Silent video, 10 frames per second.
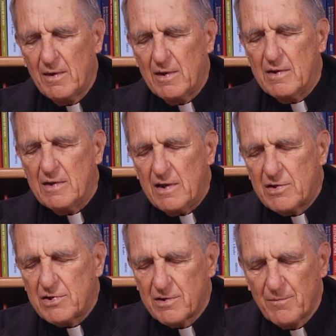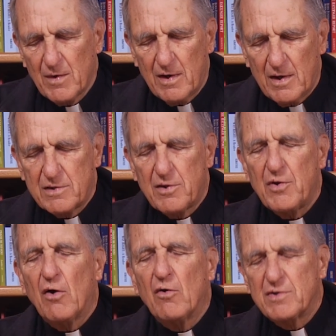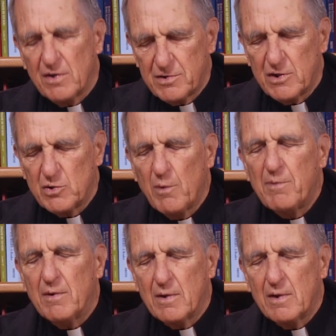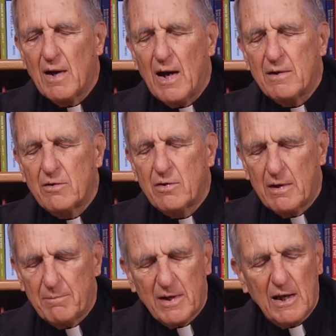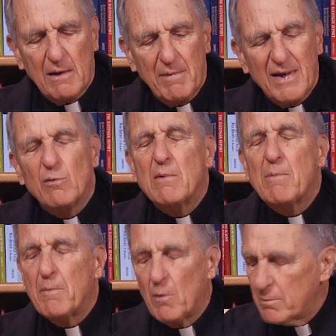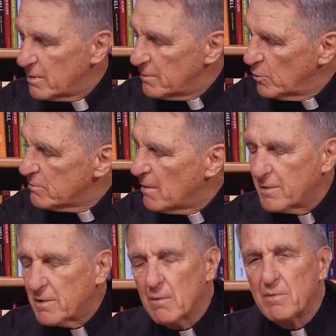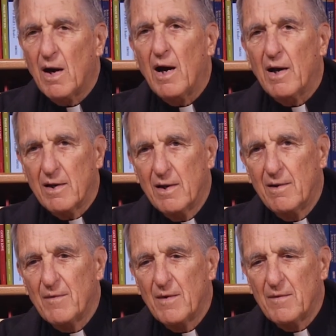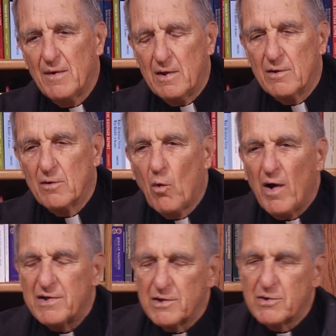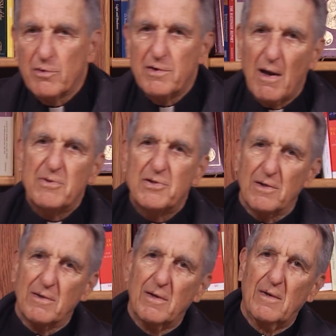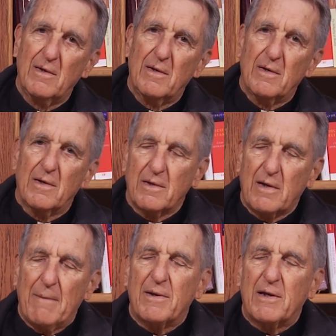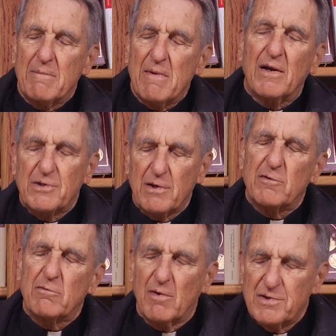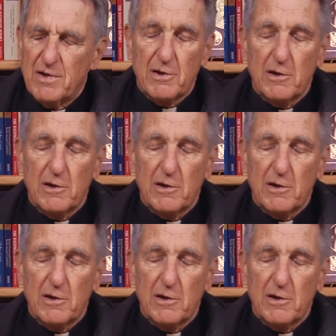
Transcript: In the East, it's theosis. It's God became man, we might become God. In the West, it's redemption. God became man to save us from our sins.